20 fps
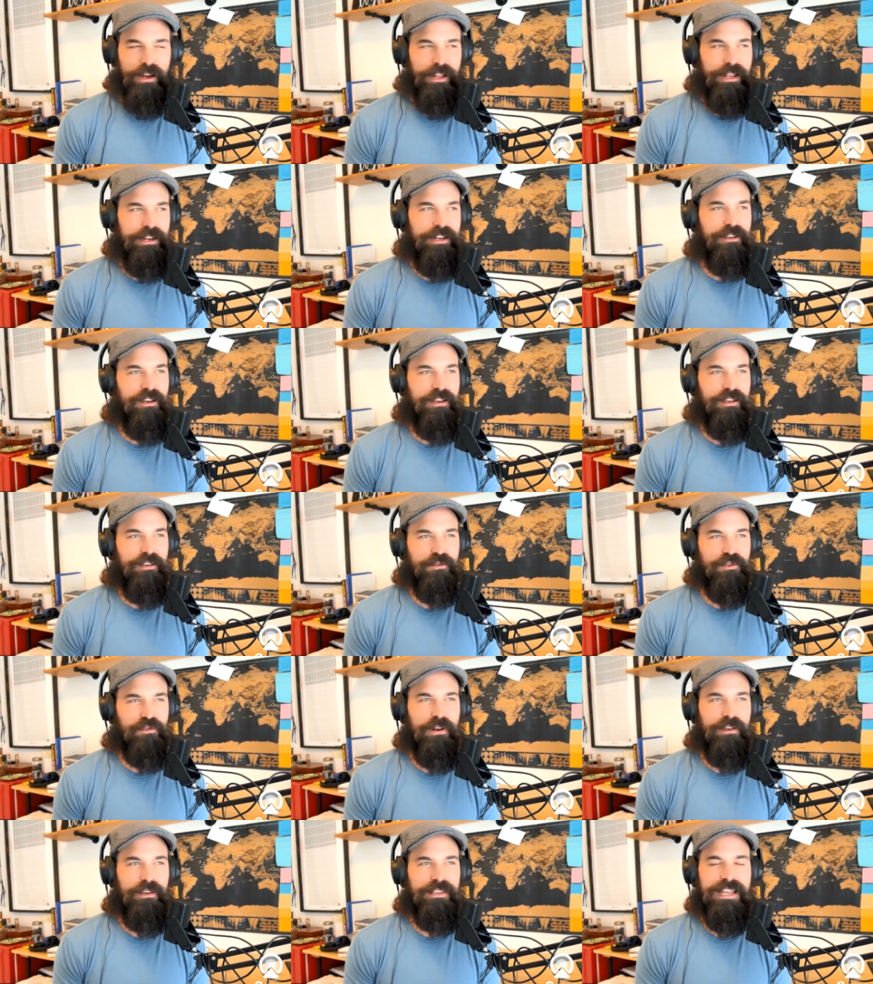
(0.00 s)
And it was
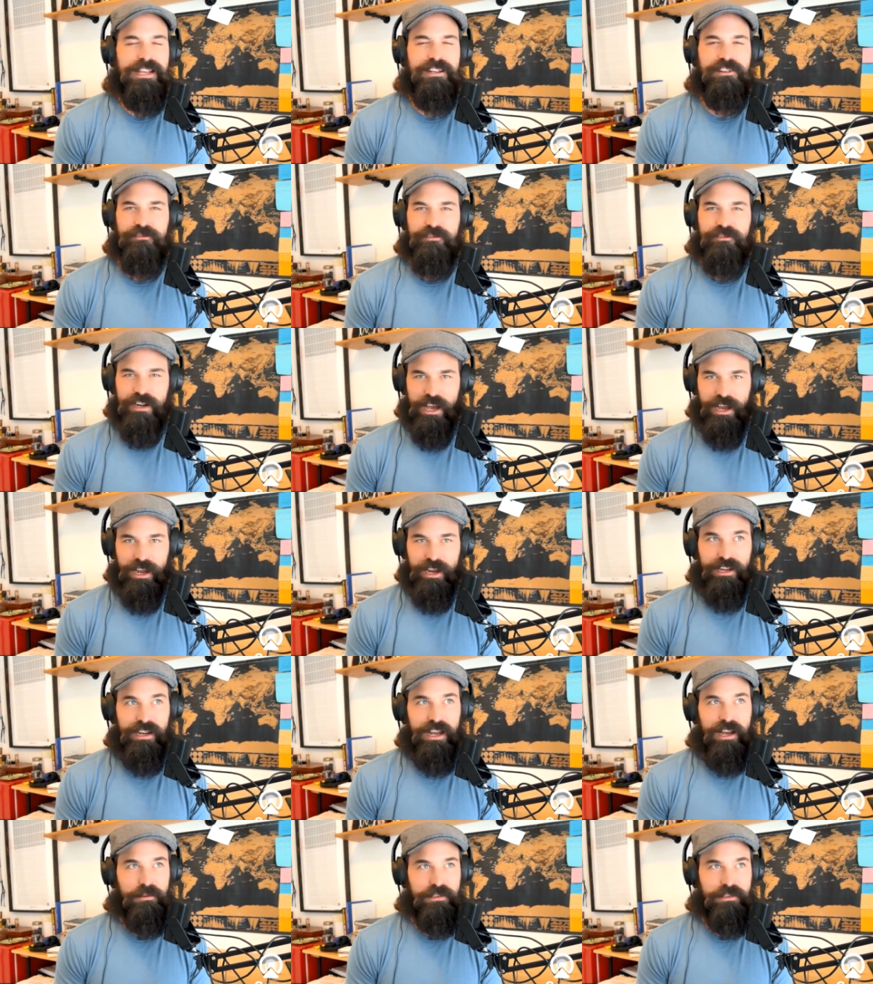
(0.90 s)
around the age of
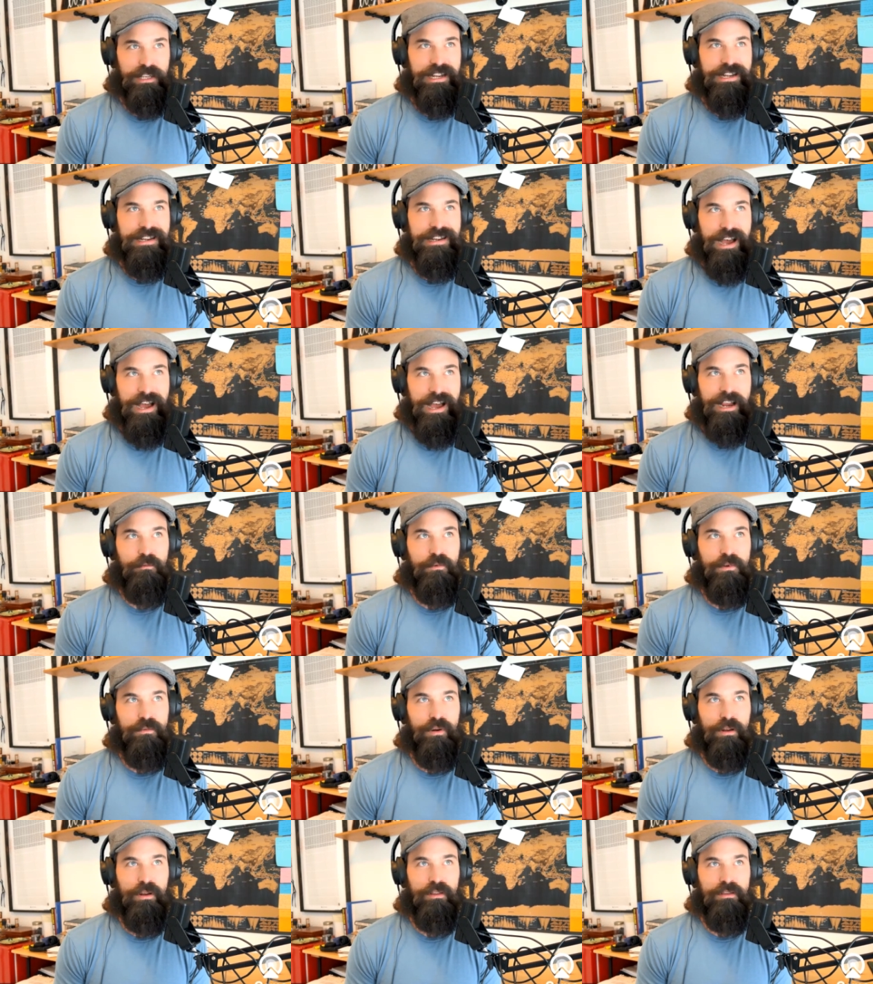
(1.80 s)
nine. I would say nine
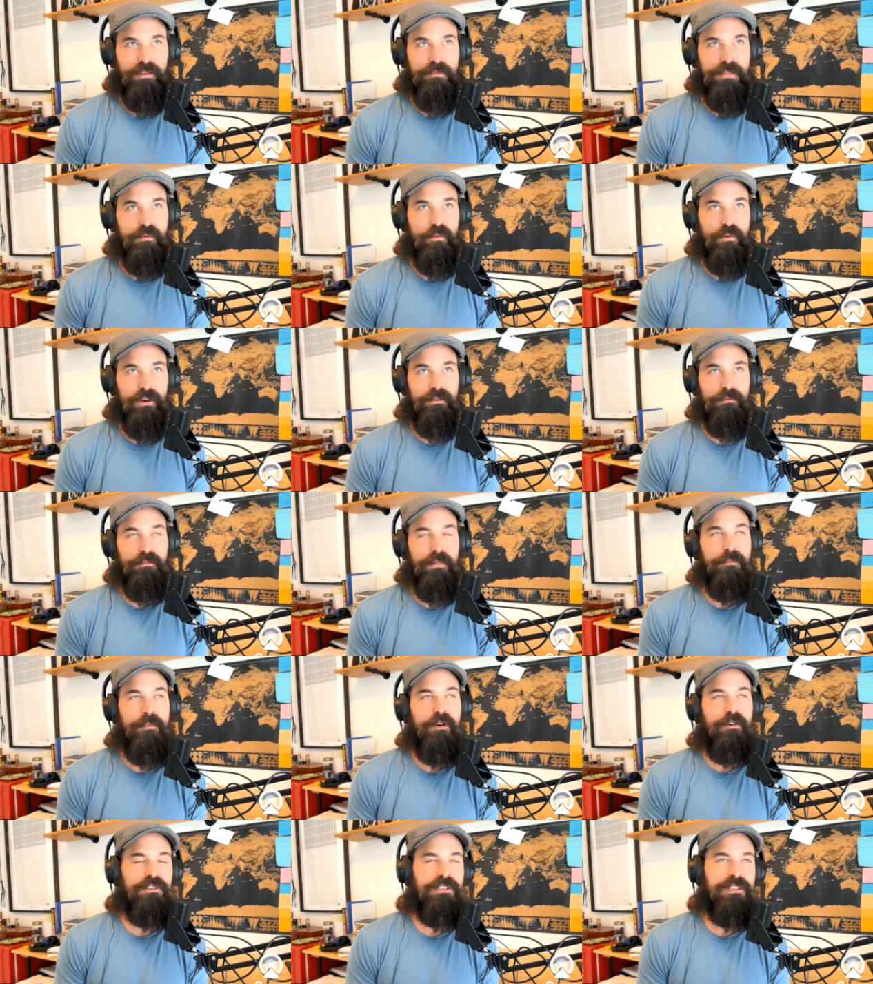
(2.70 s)
would probably be one of my
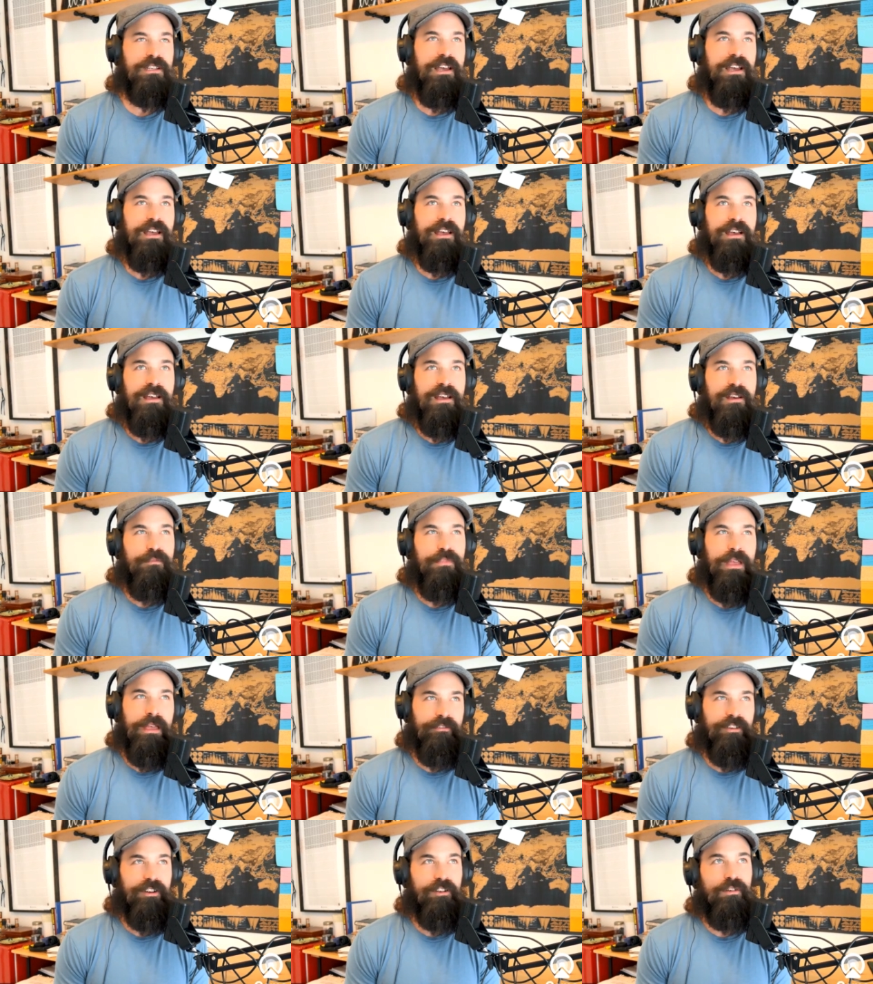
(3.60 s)
most
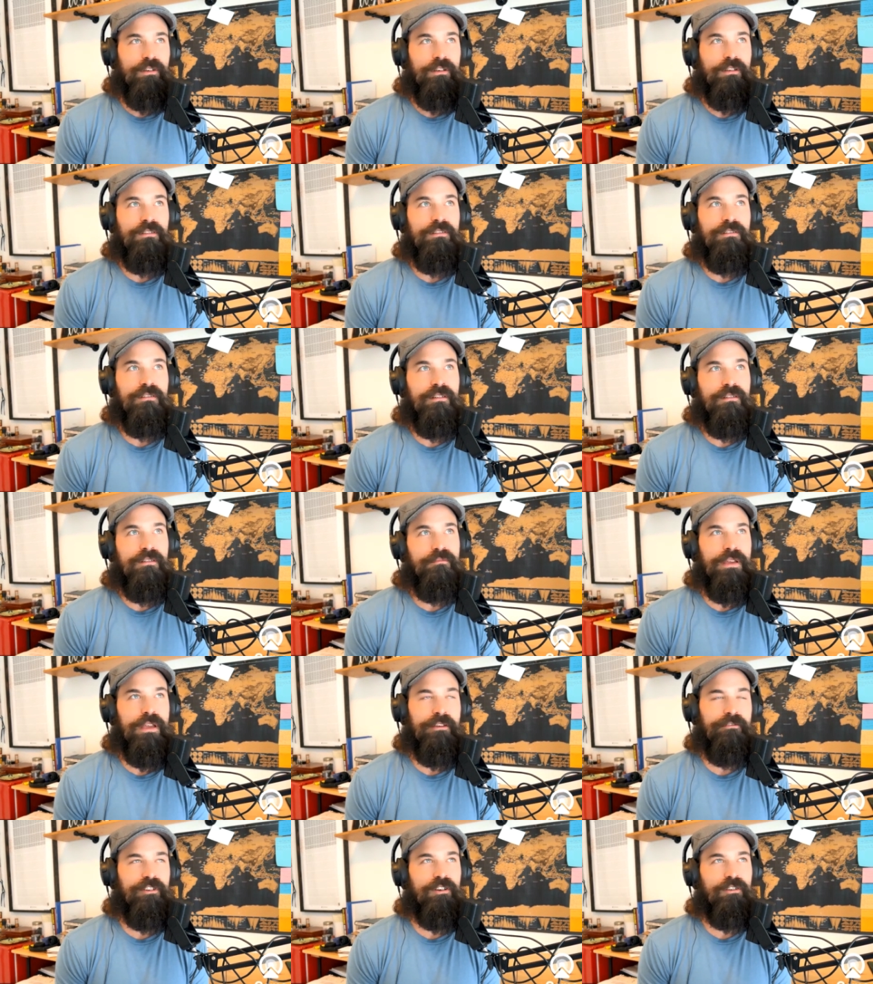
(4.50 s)
pivotal,
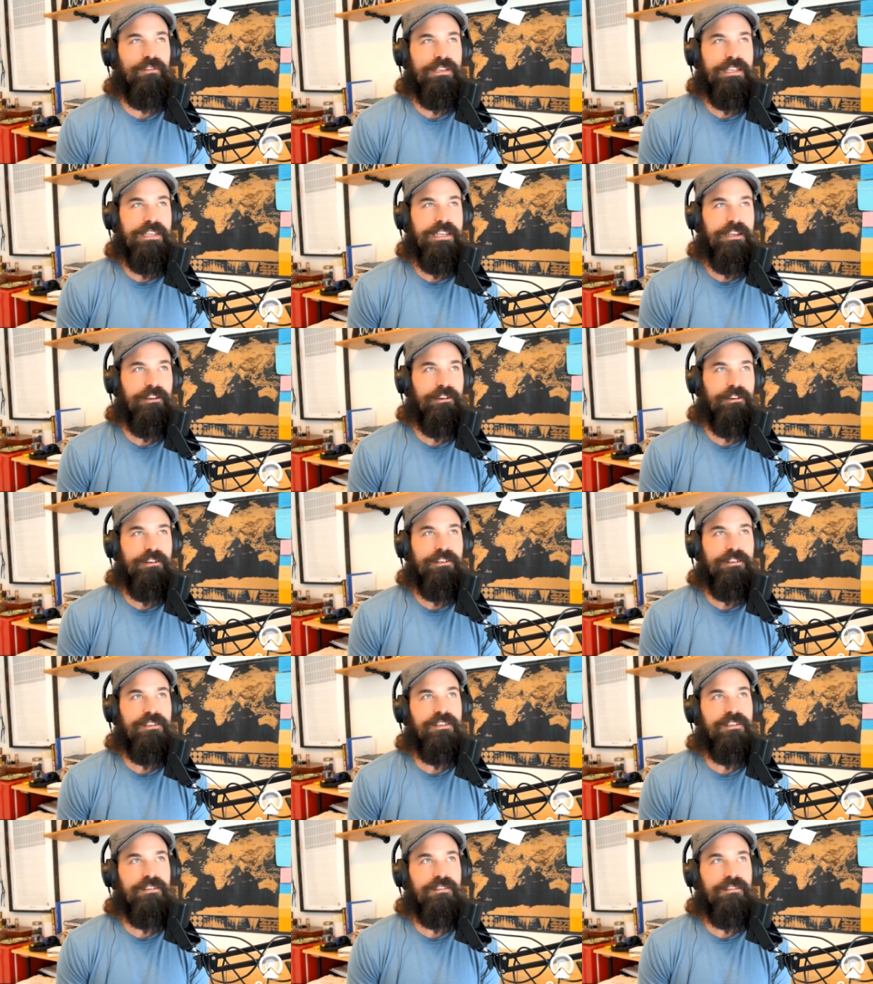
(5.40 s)
pivotal years